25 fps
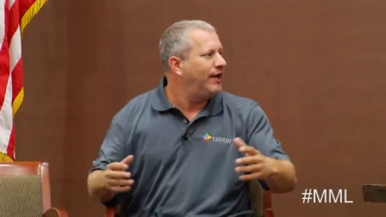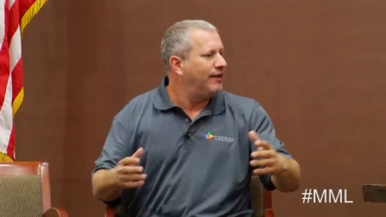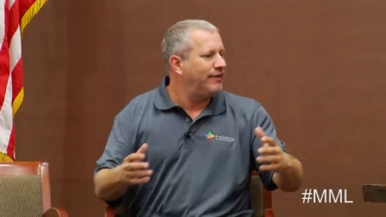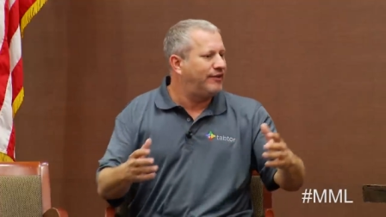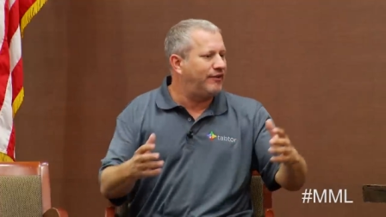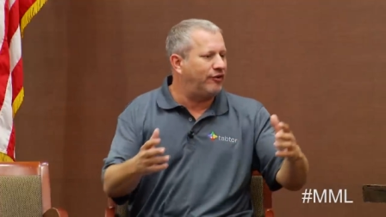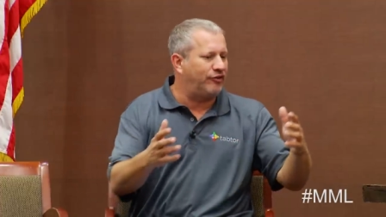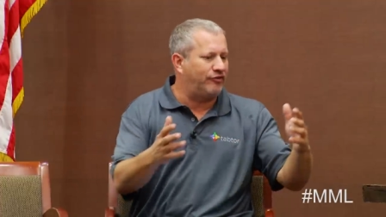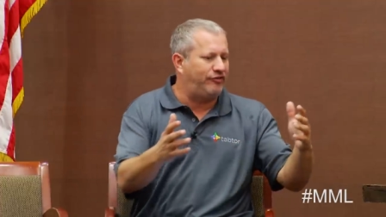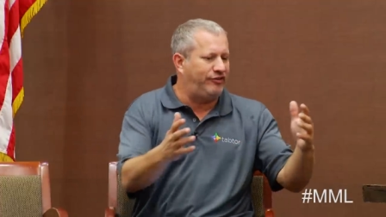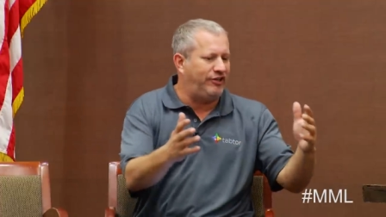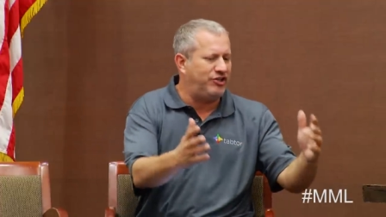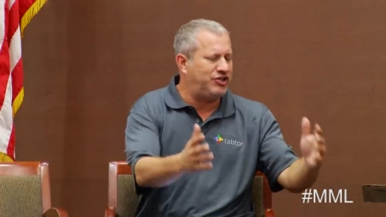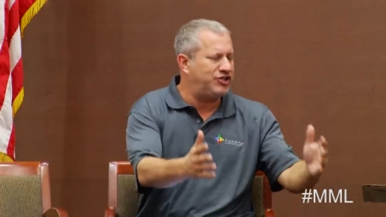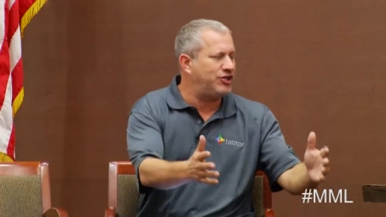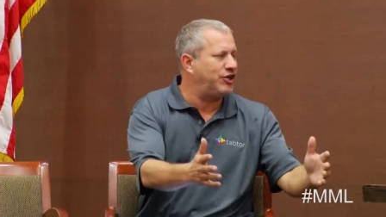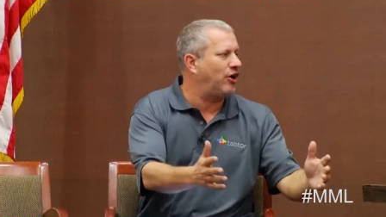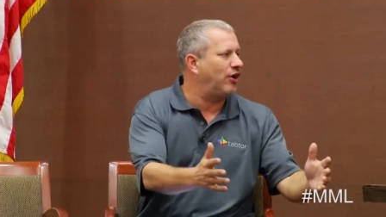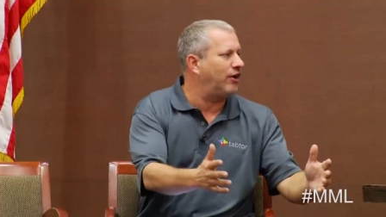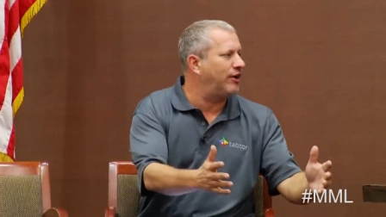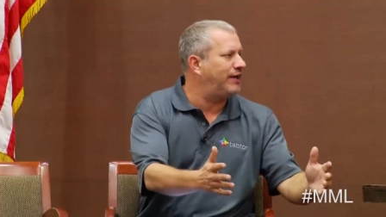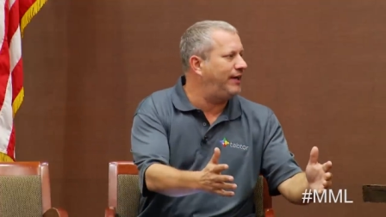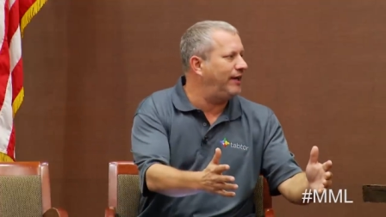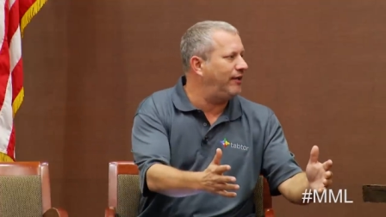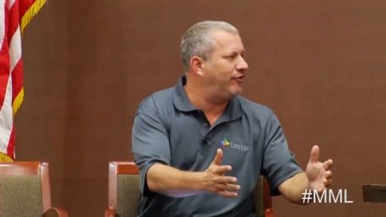that are teaching
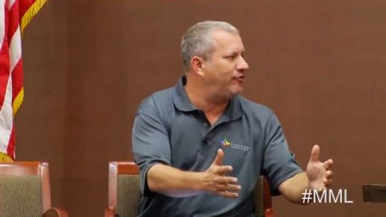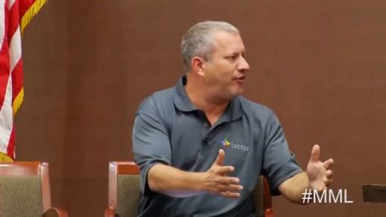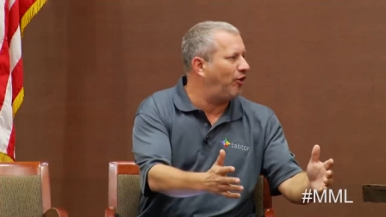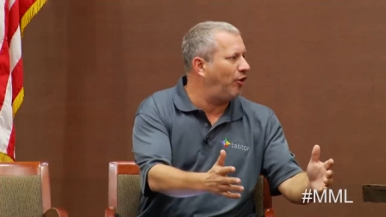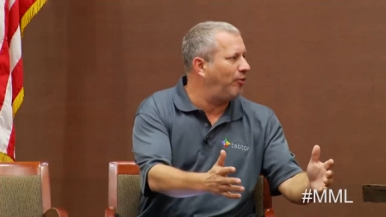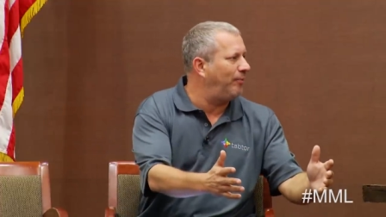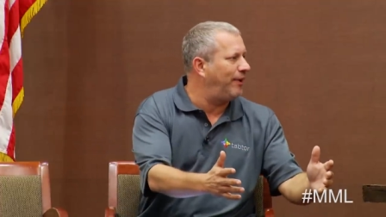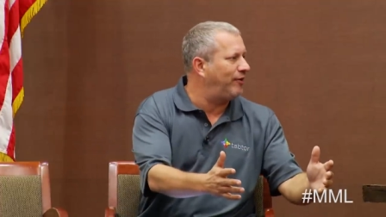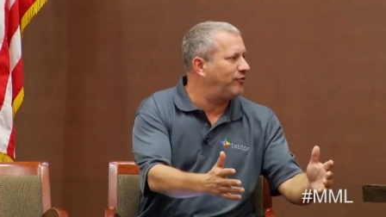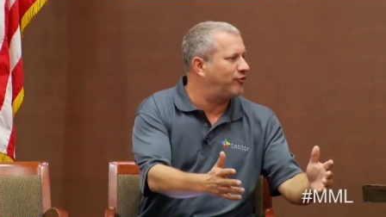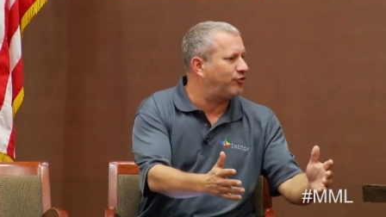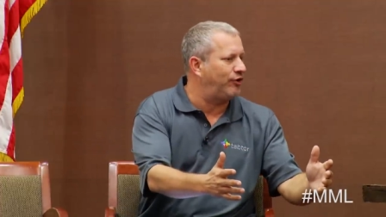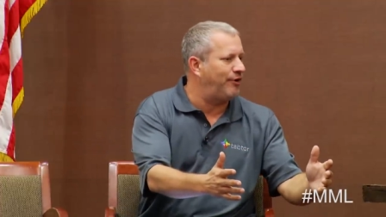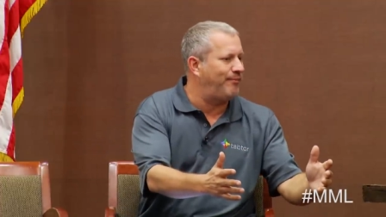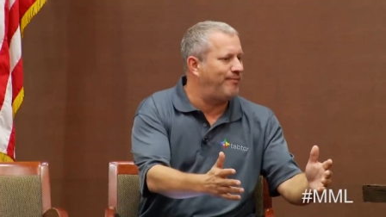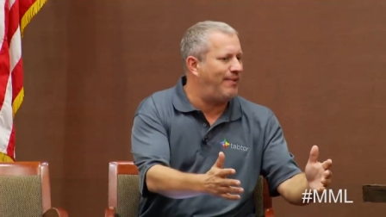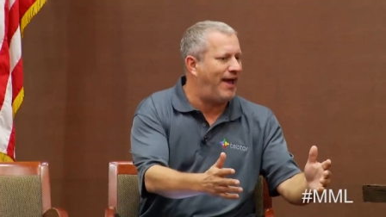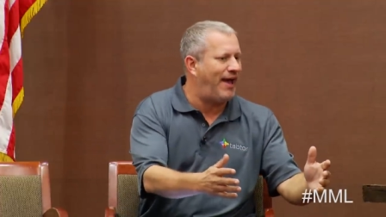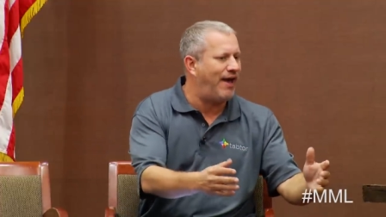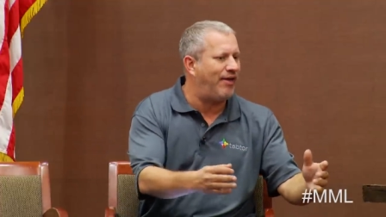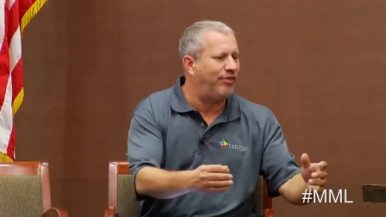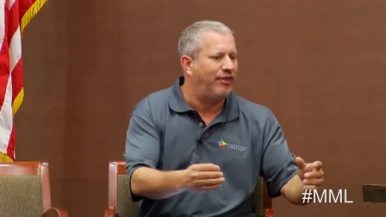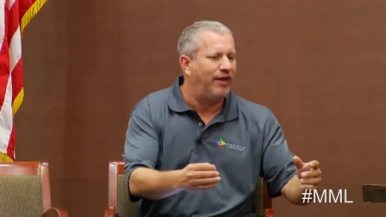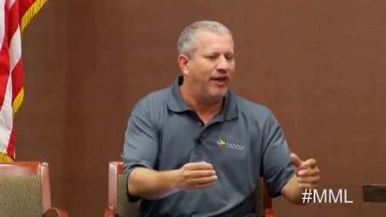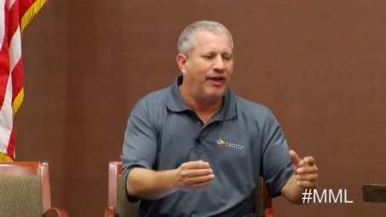our kids elementary
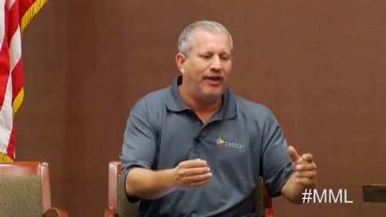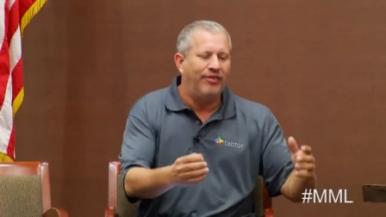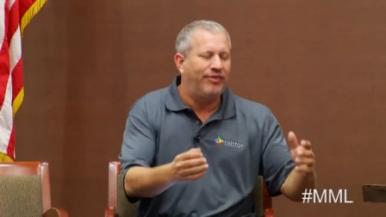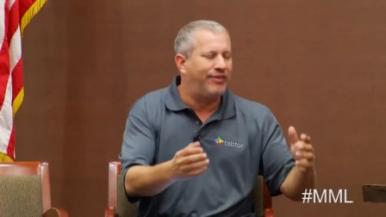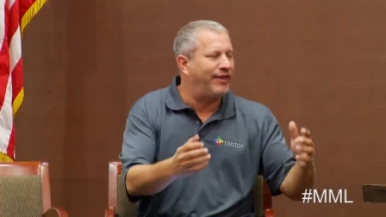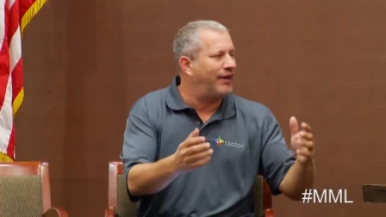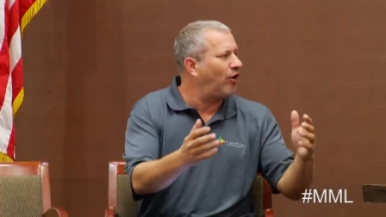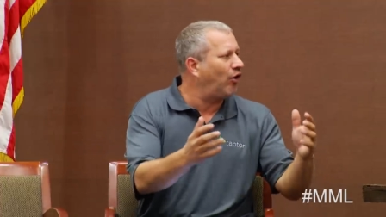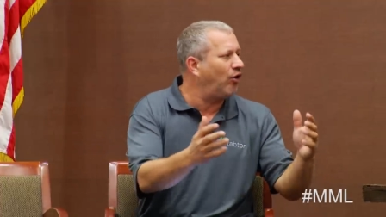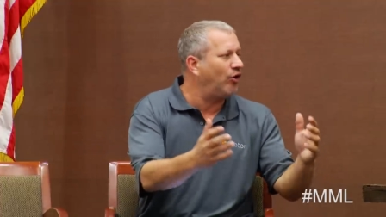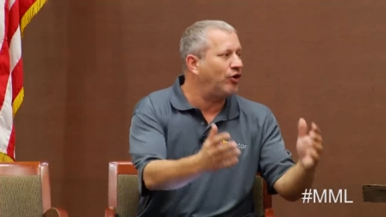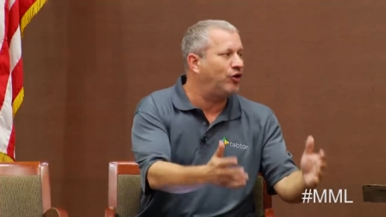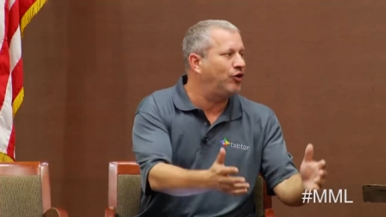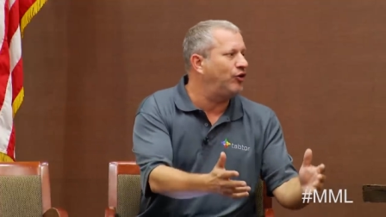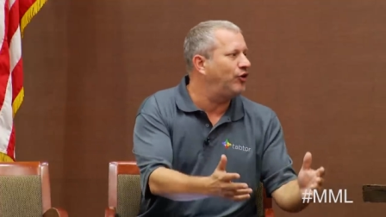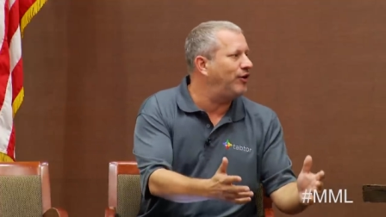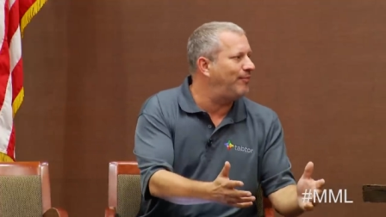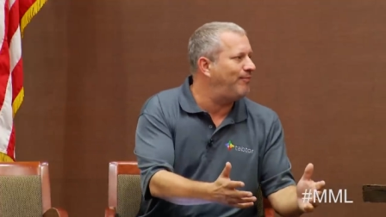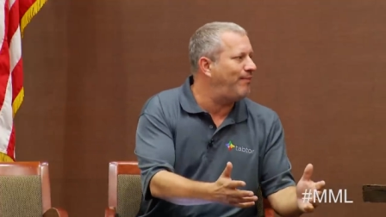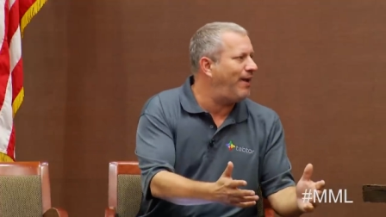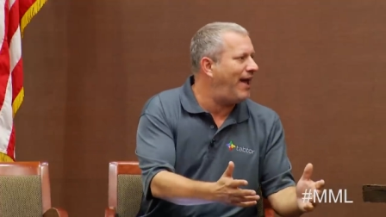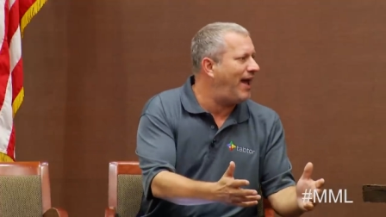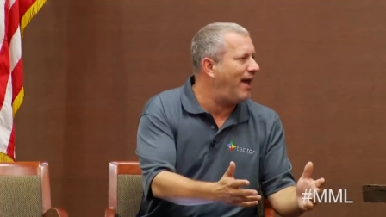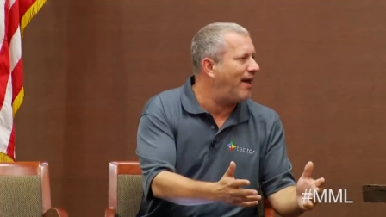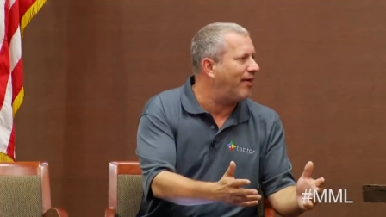math that aren't good at
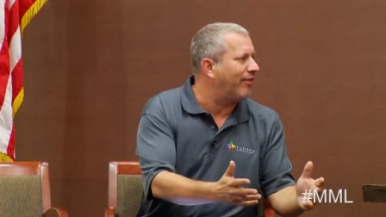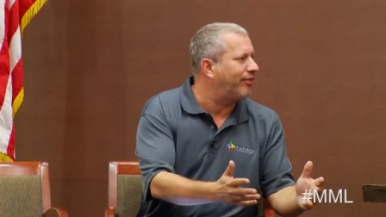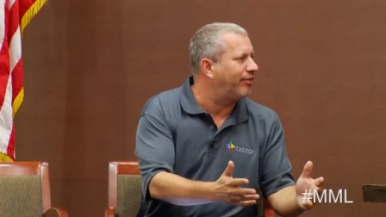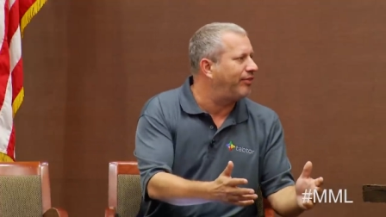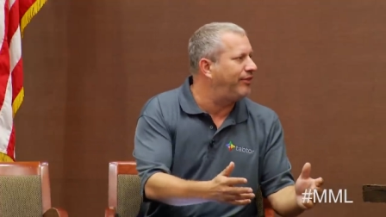math.